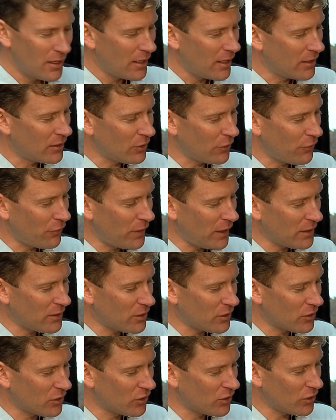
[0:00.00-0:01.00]
is
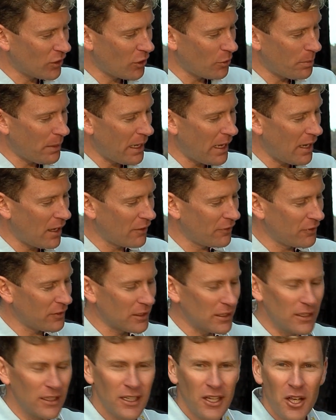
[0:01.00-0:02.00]
affected so
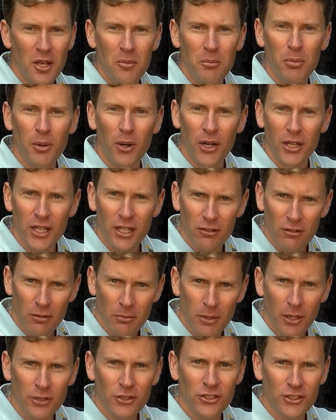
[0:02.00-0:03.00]
powerfully by your
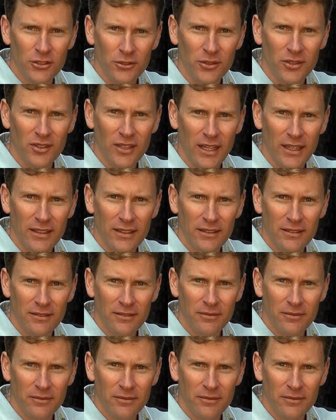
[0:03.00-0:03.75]
emotional state.